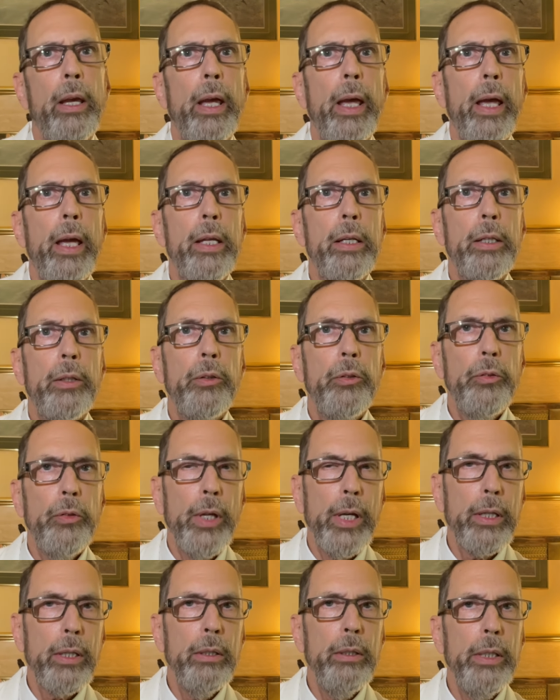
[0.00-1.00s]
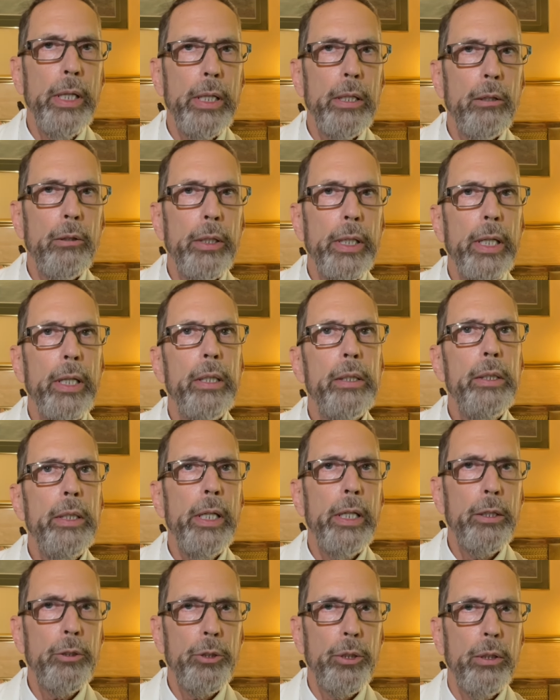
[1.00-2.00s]
and a secondary
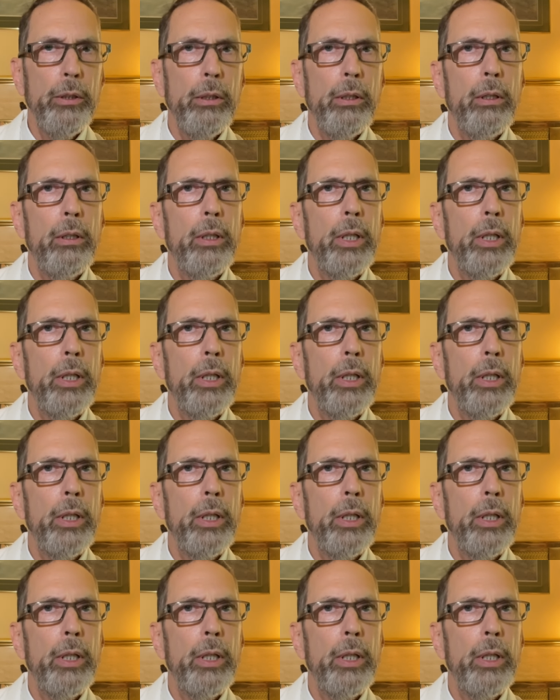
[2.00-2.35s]
addiction